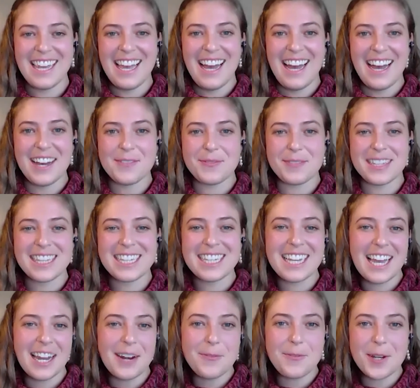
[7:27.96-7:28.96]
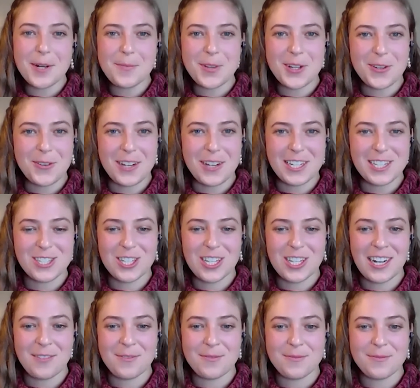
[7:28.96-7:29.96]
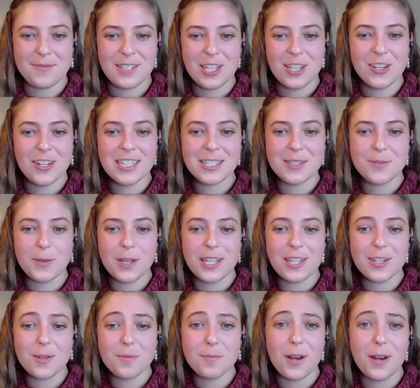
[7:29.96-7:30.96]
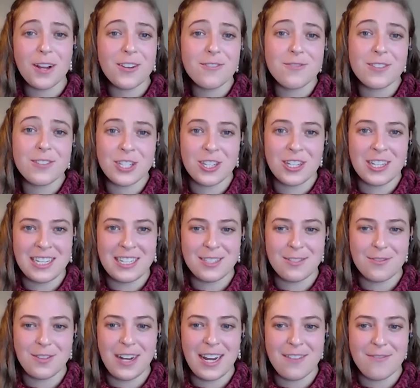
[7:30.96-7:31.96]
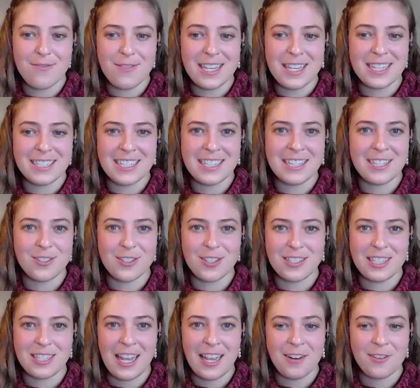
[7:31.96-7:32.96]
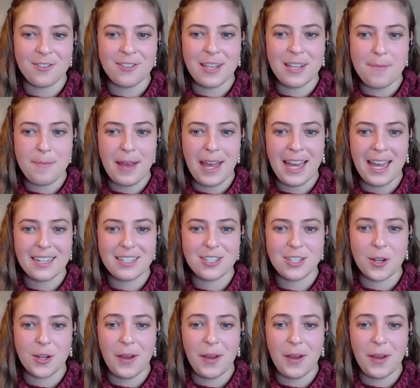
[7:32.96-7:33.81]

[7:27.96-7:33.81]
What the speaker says: And then kind of one more question. I'm curious what your broader vision is for AVs and their societal impact.